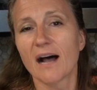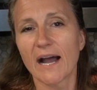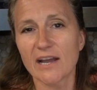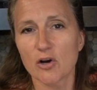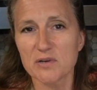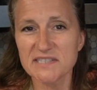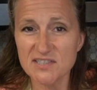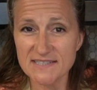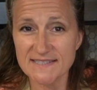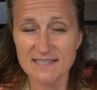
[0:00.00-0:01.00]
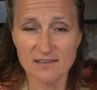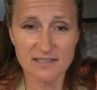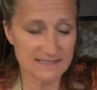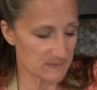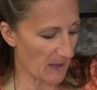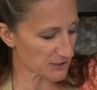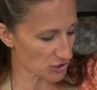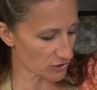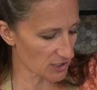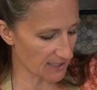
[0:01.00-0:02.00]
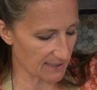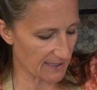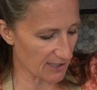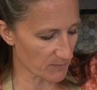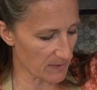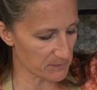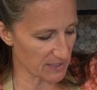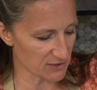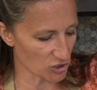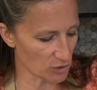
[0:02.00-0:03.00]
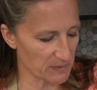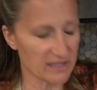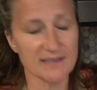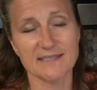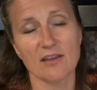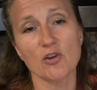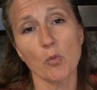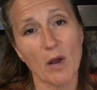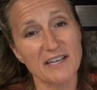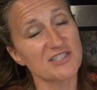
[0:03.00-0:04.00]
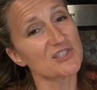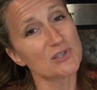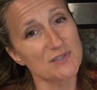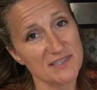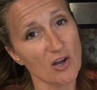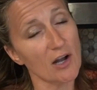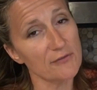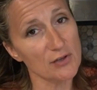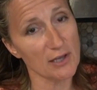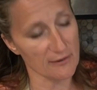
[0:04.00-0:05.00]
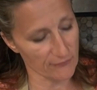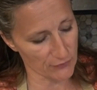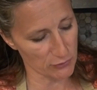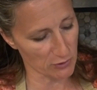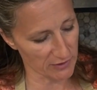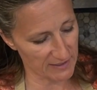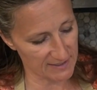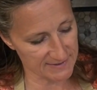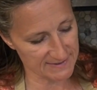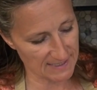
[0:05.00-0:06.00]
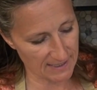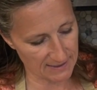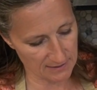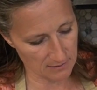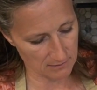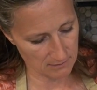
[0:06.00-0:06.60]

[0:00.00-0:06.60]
I always use a silicone spatula to get it out of my blender because otherwise you lose an awful lot of fruit on the inside.